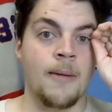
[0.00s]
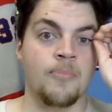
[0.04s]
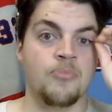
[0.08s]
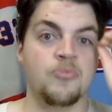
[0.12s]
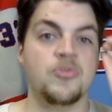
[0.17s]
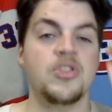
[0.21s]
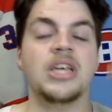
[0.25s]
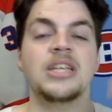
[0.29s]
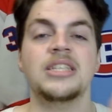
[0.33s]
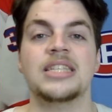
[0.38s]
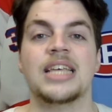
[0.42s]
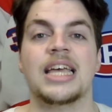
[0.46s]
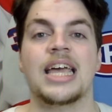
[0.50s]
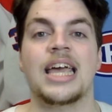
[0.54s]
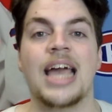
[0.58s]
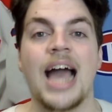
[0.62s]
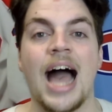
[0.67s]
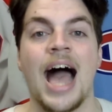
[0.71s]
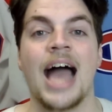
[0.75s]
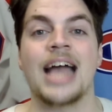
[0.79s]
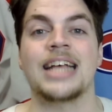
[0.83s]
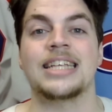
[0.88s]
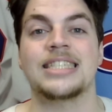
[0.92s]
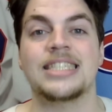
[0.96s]
This
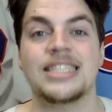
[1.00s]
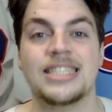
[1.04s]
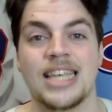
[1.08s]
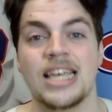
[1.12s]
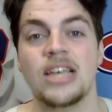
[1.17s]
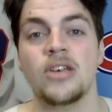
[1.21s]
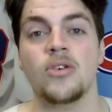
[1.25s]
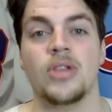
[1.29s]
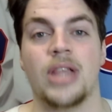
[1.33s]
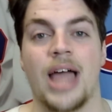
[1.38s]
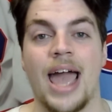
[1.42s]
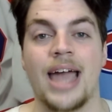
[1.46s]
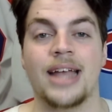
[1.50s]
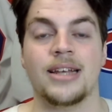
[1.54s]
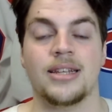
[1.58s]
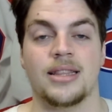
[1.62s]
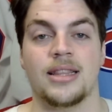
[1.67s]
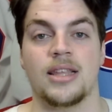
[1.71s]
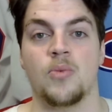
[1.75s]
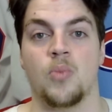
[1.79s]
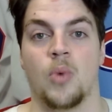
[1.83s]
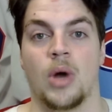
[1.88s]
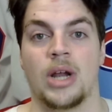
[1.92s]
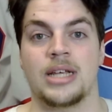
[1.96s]
guy
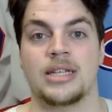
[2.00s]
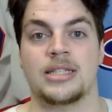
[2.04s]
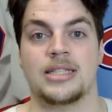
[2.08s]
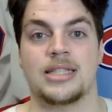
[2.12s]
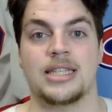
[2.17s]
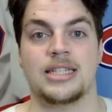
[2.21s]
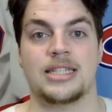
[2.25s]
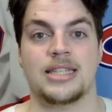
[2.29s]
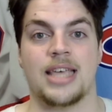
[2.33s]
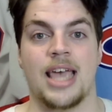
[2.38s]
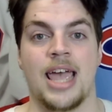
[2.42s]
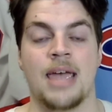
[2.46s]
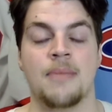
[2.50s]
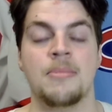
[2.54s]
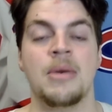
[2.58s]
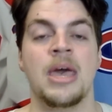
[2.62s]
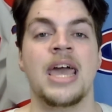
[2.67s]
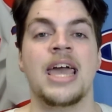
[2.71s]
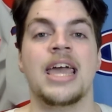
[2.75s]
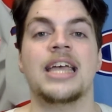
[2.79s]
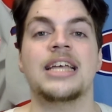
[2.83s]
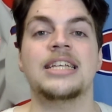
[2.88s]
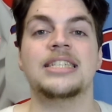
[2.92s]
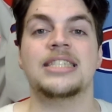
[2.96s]
single-handedly won us this game.
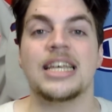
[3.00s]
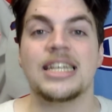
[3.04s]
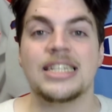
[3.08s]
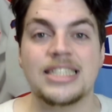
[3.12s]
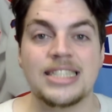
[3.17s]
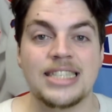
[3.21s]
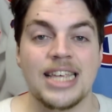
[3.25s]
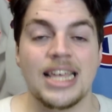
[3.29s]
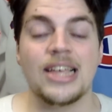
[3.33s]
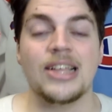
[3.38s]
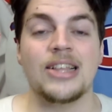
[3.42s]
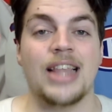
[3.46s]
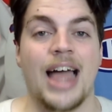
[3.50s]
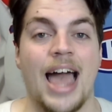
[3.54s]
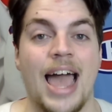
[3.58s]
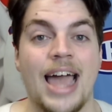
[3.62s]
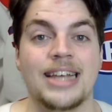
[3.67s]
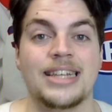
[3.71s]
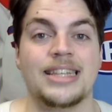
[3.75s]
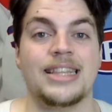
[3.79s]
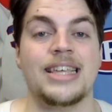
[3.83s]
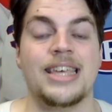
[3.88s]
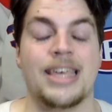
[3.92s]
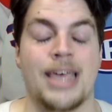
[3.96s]
He's
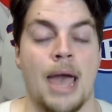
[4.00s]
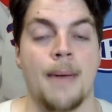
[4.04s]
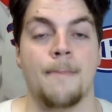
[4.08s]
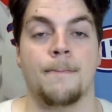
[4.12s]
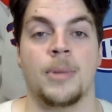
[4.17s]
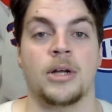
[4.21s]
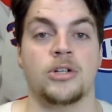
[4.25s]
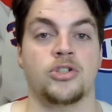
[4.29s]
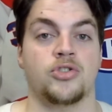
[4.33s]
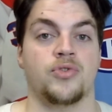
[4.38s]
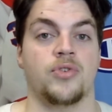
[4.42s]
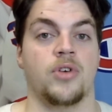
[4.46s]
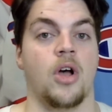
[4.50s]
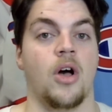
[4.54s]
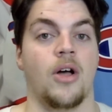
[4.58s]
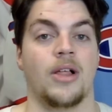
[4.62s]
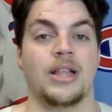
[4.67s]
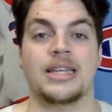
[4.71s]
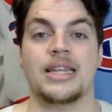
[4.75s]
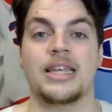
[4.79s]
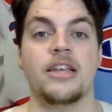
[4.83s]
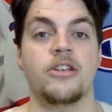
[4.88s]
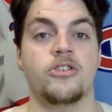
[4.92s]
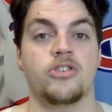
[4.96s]
single-handedly kept Montreal
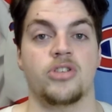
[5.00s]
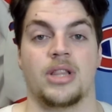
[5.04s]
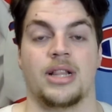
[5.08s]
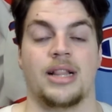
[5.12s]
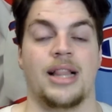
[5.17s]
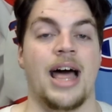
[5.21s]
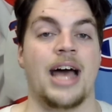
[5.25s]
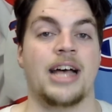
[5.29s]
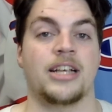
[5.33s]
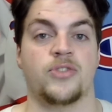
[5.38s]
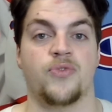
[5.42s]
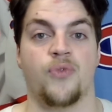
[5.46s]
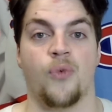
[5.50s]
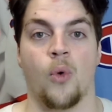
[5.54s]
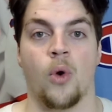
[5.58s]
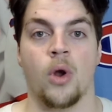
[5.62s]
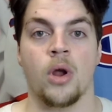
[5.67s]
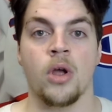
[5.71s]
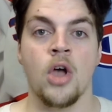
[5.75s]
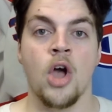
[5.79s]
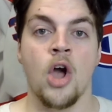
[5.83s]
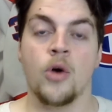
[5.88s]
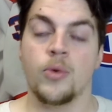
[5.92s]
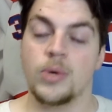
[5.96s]
in each of the last
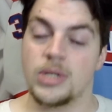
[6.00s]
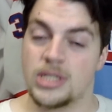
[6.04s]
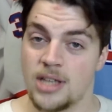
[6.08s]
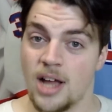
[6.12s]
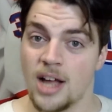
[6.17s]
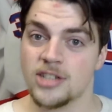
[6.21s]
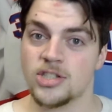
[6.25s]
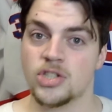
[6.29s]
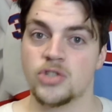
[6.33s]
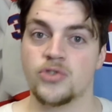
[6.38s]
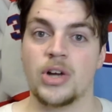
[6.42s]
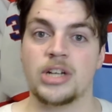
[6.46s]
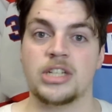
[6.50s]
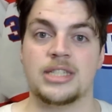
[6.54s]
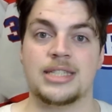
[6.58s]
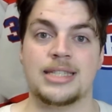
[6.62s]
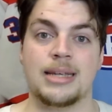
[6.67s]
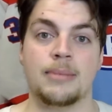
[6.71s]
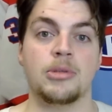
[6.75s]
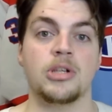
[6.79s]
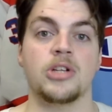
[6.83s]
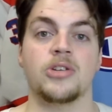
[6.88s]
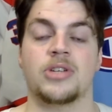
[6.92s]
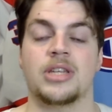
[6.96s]
4. We saw a stretch
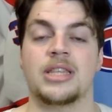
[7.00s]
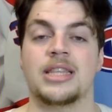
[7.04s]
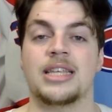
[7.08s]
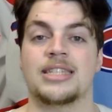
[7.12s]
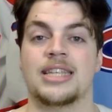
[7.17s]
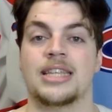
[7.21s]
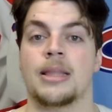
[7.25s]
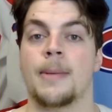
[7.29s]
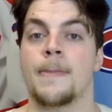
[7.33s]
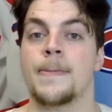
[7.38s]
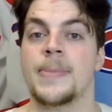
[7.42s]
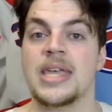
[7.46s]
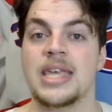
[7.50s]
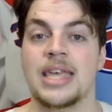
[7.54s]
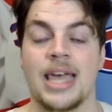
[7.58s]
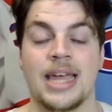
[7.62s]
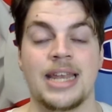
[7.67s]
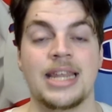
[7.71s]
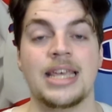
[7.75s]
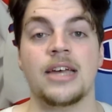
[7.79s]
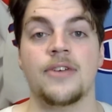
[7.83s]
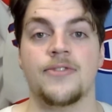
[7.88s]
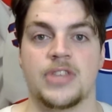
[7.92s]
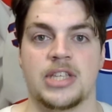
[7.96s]
similar to this at the
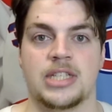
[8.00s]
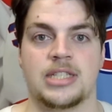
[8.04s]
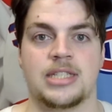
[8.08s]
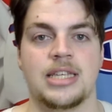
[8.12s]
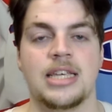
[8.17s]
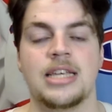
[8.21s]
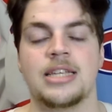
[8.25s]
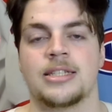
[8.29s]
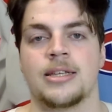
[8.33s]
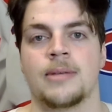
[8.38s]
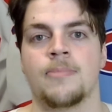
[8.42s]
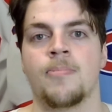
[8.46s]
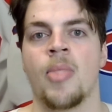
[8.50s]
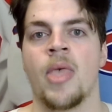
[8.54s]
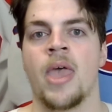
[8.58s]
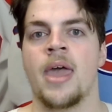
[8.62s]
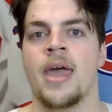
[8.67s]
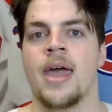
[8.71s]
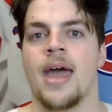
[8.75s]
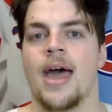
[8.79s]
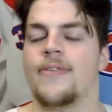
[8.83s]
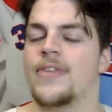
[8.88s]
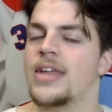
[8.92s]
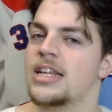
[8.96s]
beginning of the season,
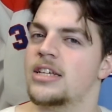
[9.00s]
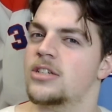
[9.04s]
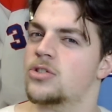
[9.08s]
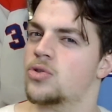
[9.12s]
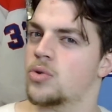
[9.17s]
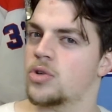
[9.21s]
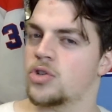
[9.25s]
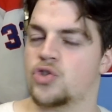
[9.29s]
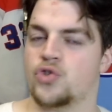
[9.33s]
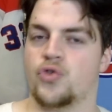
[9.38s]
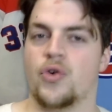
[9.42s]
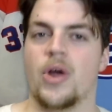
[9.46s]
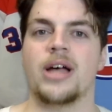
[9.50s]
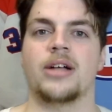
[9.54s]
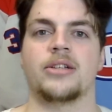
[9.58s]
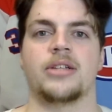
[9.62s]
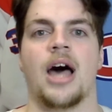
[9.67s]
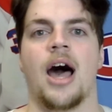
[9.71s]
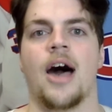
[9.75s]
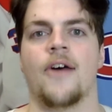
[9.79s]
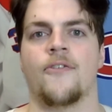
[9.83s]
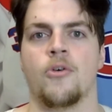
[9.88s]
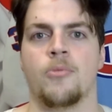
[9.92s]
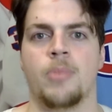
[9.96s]
and then he sort of trailed
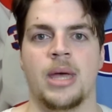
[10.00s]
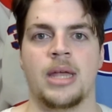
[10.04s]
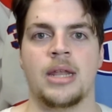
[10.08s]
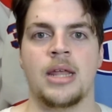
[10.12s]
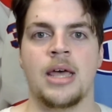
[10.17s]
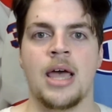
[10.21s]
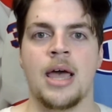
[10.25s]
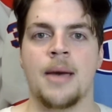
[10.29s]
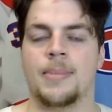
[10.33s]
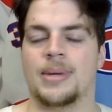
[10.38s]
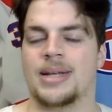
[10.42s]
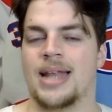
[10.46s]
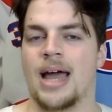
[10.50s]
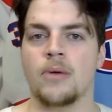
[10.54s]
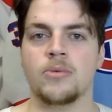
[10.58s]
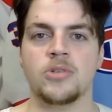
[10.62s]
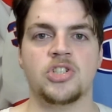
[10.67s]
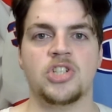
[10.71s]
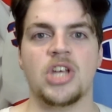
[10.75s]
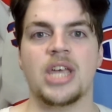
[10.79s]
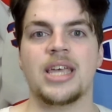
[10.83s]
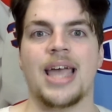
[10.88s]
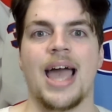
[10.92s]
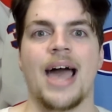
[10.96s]
off a bit. But now with
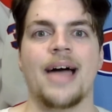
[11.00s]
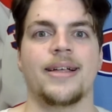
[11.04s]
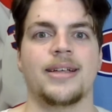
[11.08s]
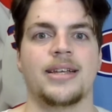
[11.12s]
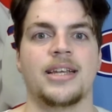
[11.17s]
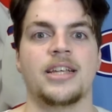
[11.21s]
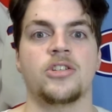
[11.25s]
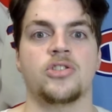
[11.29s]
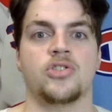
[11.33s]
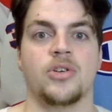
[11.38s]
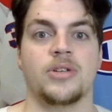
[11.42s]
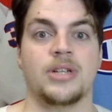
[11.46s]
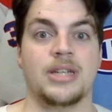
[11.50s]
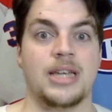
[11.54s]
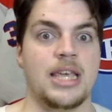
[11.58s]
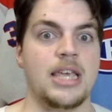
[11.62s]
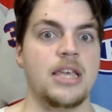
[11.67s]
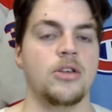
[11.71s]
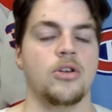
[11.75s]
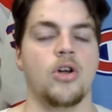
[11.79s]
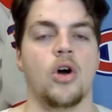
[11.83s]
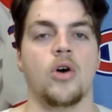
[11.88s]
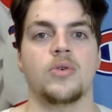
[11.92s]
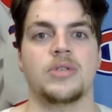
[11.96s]
Jake Allen injured, and
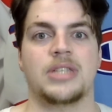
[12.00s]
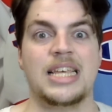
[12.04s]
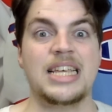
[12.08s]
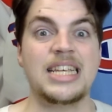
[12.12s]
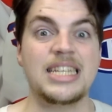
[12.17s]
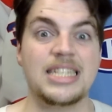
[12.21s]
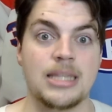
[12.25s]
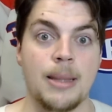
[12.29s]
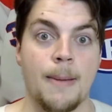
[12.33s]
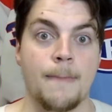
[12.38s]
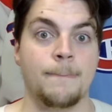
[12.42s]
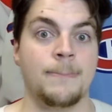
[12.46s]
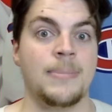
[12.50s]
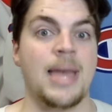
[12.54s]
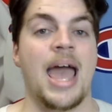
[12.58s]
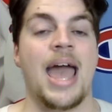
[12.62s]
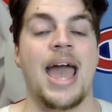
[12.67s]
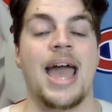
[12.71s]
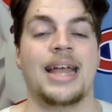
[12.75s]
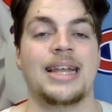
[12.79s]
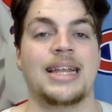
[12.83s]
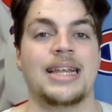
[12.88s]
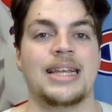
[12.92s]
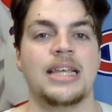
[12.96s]
he knows he's the
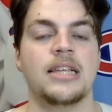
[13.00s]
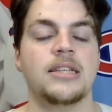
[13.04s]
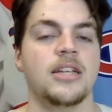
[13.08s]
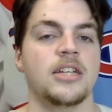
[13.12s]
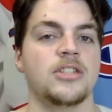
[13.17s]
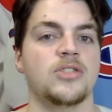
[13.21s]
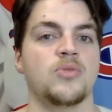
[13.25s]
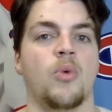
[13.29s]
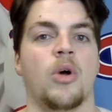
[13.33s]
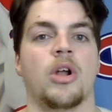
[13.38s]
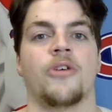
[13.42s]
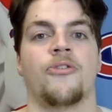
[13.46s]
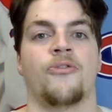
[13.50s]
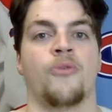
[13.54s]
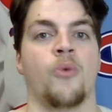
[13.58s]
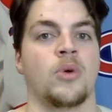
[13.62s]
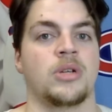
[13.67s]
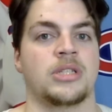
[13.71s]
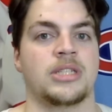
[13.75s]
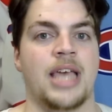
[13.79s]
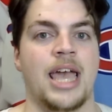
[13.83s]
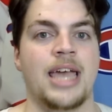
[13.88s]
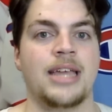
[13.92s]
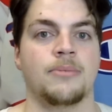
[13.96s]
man, and he doesn't want to
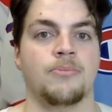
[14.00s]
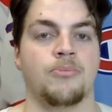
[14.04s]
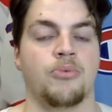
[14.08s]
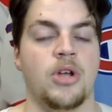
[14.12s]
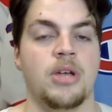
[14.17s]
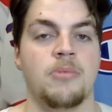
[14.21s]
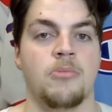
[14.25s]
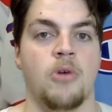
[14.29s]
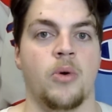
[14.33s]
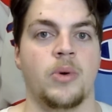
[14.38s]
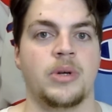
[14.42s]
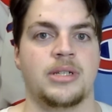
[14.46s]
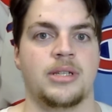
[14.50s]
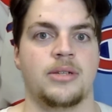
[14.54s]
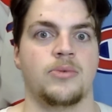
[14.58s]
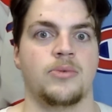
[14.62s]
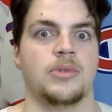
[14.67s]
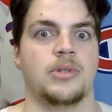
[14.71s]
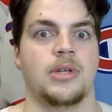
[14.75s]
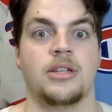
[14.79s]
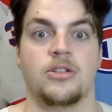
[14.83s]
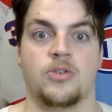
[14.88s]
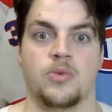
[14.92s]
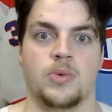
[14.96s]
force Caden Primo
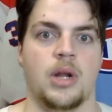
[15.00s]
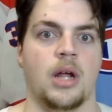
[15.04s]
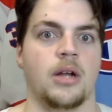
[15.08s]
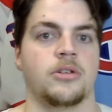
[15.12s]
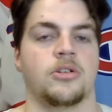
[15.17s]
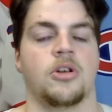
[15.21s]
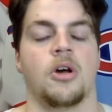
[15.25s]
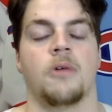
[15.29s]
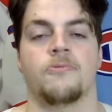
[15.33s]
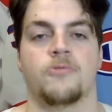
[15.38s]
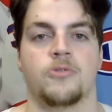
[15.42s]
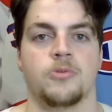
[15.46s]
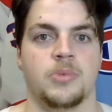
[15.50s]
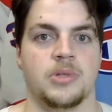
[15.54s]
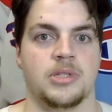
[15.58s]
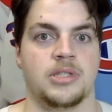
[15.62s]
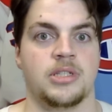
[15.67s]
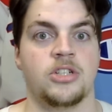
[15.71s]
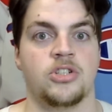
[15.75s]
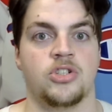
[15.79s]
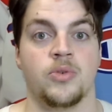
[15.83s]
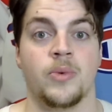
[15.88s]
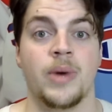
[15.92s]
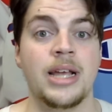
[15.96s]
into an uncomfortable
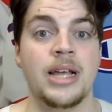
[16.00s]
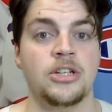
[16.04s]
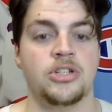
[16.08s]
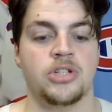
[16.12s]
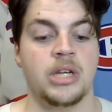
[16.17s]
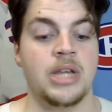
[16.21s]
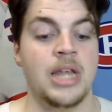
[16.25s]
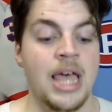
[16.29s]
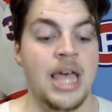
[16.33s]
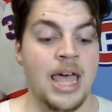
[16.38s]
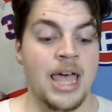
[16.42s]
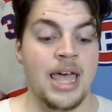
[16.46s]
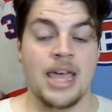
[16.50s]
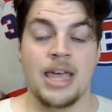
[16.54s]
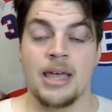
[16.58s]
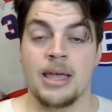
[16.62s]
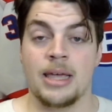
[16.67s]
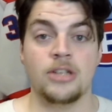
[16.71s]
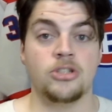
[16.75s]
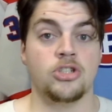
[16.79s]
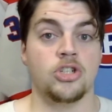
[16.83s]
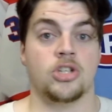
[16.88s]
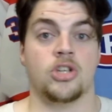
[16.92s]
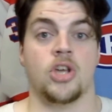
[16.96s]
situation,
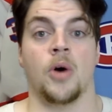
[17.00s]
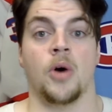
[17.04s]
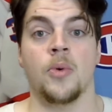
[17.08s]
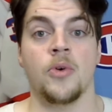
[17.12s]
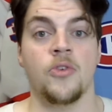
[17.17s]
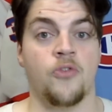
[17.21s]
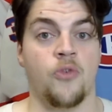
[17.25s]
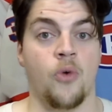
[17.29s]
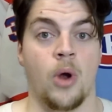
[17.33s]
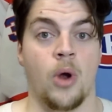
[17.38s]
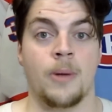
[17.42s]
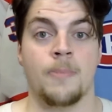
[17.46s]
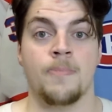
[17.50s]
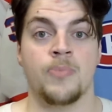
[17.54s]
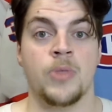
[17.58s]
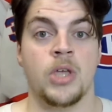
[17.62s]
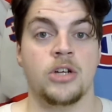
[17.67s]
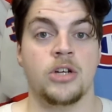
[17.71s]
he's just going for it.